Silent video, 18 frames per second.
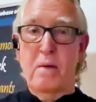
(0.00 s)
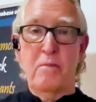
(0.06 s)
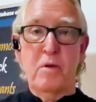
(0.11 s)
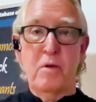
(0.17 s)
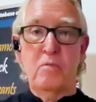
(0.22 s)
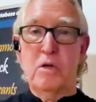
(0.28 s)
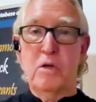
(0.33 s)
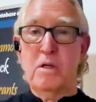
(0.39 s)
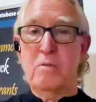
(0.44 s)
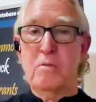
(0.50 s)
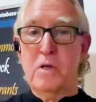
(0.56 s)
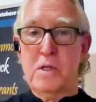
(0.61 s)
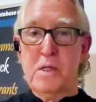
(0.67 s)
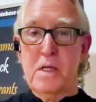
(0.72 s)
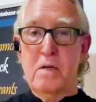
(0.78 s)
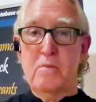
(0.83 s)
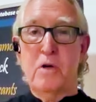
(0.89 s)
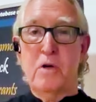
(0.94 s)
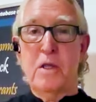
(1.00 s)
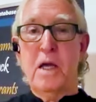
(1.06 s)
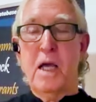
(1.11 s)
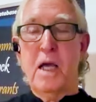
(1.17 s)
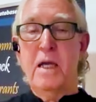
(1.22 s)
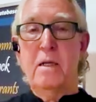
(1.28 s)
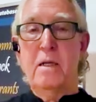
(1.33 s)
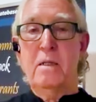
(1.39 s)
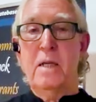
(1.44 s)
I mean, we're sitting with
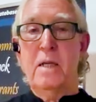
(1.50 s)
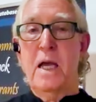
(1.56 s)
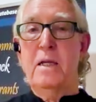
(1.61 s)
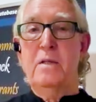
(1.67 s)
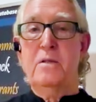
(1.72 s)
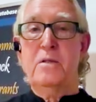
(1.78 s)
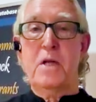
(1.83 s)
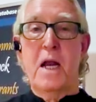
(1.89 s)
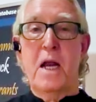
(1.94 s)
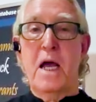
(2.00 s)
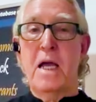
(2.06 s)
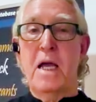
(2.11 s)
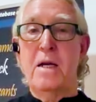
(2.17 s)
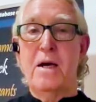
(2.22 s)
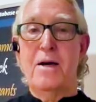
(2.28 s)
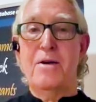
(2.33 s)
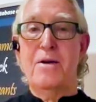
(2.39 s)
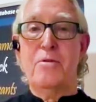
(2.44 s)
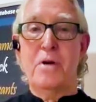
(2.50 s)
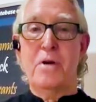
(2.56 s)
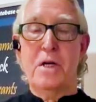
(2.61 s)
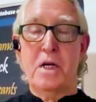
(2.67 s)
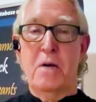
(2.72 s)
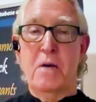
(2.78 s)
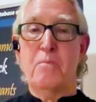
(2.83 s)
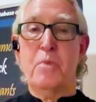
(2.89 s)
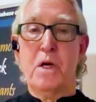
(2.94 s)
eight to
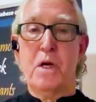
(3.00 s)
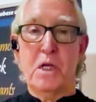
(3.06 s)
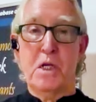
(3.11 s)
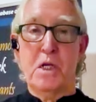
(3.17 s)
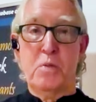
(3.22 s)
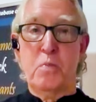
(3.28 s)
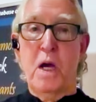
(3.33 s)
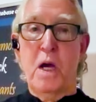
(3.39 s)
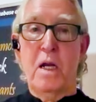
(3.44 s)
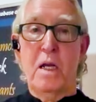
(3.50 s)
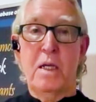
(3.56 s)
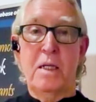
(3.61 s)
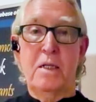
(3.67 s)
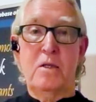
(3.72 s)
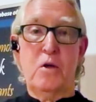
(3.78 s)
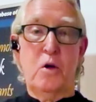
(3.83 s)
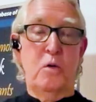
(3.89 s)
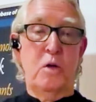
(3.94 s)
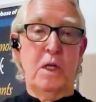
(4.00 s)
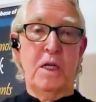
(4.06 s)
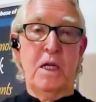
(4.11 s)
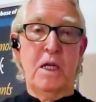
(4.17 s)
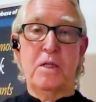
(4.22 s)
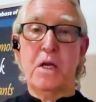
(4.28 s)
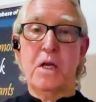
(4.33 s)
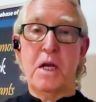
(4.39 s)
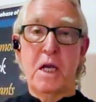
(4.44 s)
900 companies probably
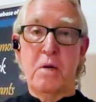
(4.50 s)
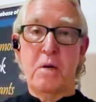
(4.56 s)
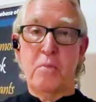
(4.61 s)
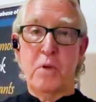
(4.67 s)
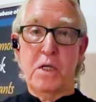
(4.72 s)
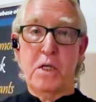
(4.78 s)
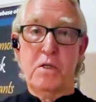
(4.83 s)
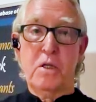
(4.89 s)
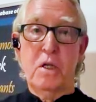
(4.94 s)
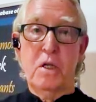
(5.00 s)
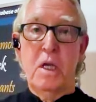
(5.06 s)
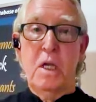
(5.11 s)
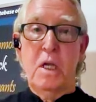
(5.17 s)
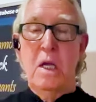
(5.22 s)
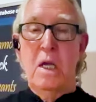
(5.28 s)
totally in the database.